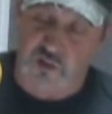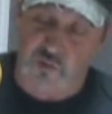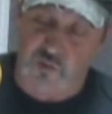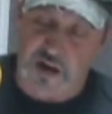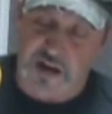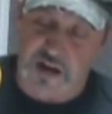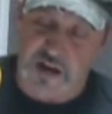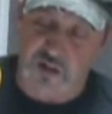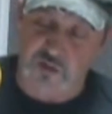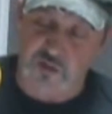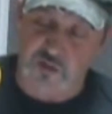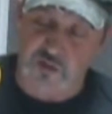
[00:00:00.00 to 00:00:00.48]
The
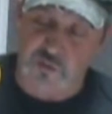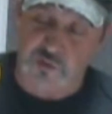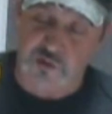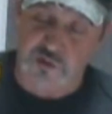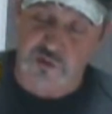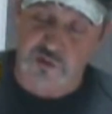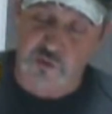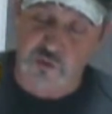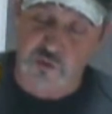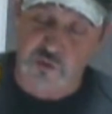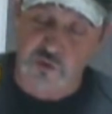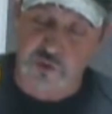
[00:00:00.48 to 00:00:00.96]
grounds
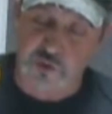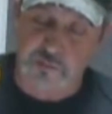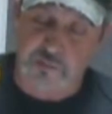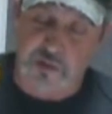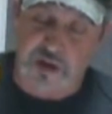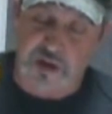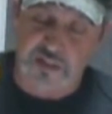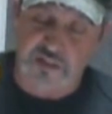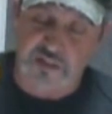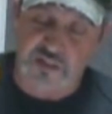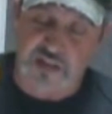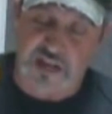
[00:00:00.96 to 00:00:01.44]
where a
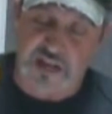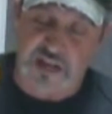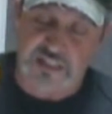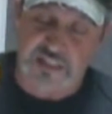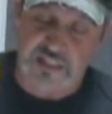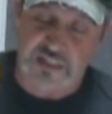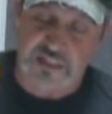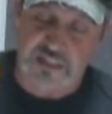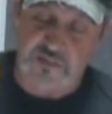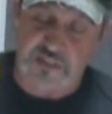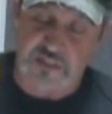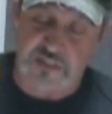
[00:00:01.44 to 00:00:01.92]
school-sponsored
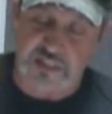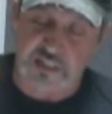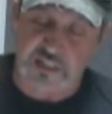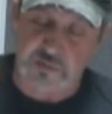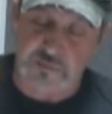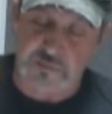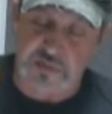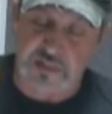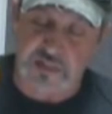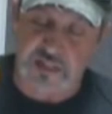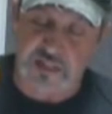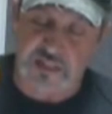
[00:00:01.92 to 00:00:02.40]

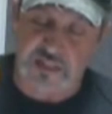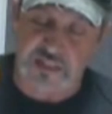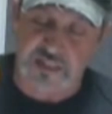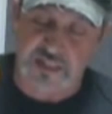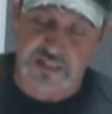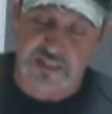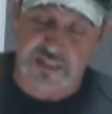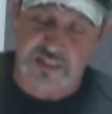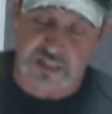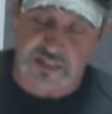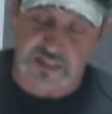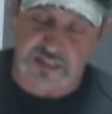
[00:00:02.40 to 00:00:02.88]
activity is being
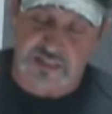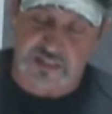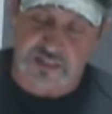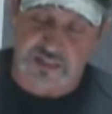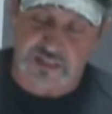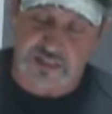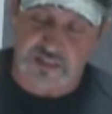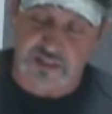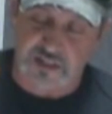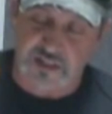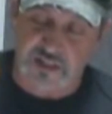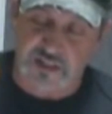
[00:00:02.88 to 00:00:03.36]

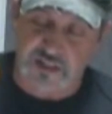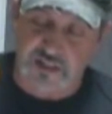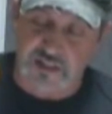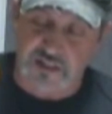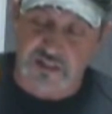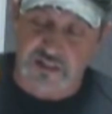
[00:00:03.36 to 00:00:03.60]
conducted.